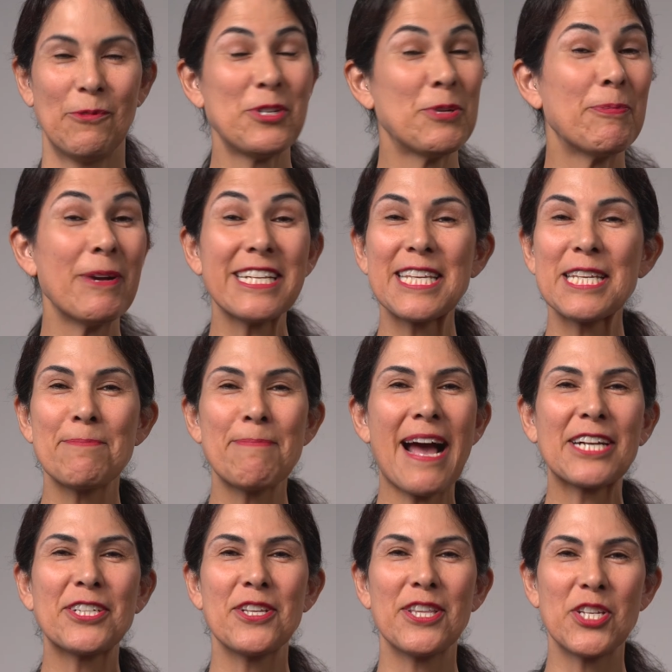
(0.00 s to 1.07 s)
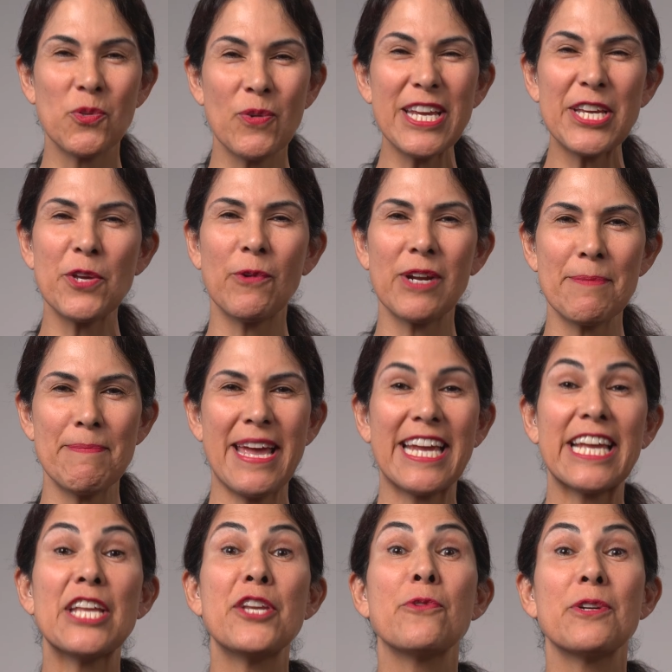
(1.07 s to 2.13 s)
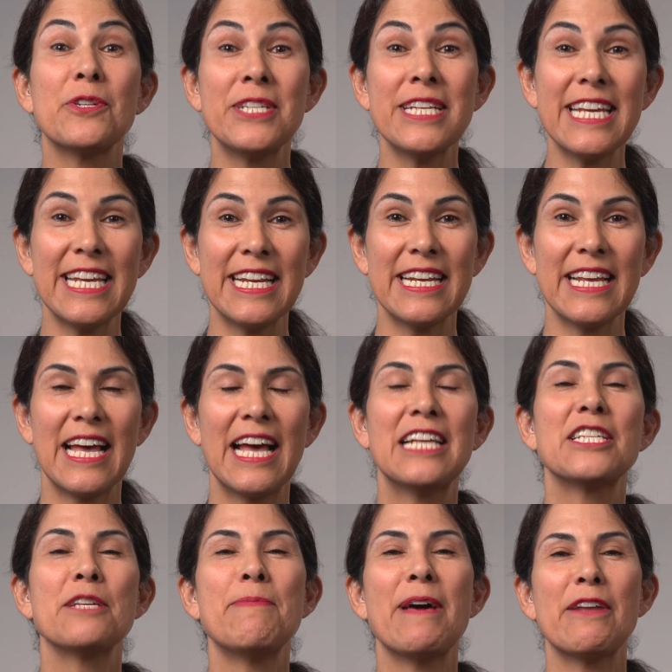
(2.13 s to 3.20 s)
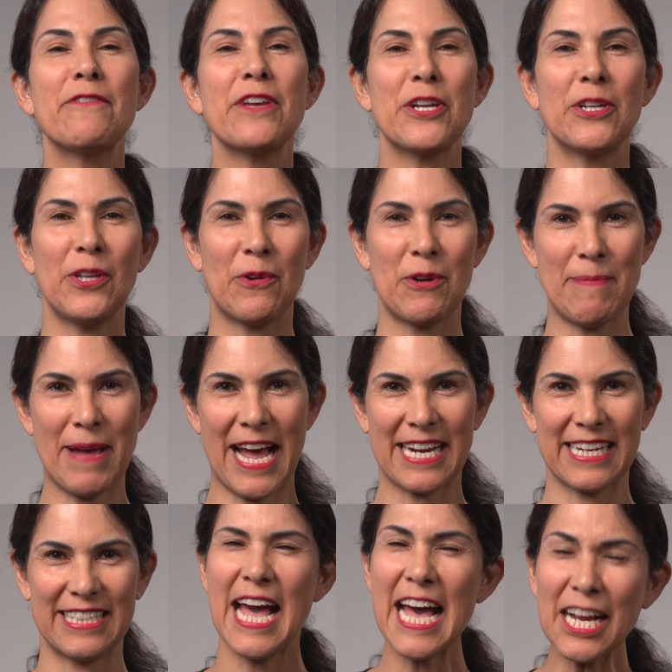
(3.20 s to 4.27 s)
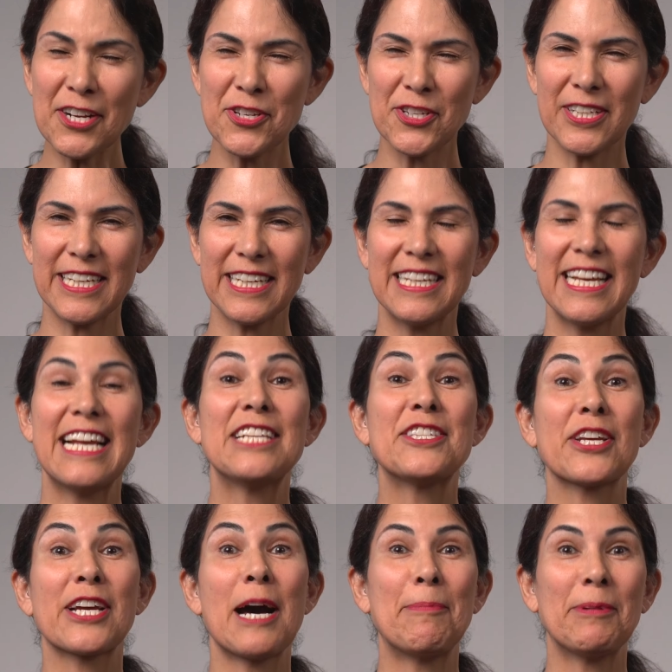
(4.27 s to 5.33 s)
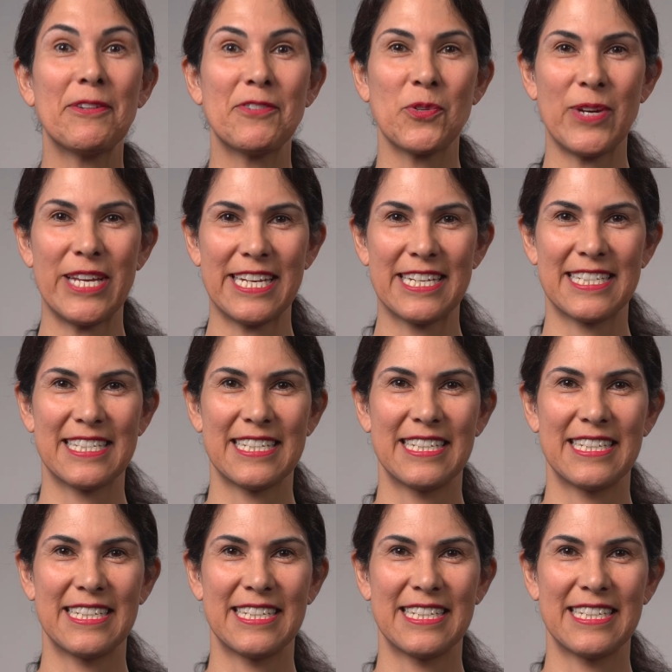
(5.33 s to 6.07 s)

Which brings us back to the tweak you want to make in your routine to benefit your lower back. Actually, it's a couple of tweaks.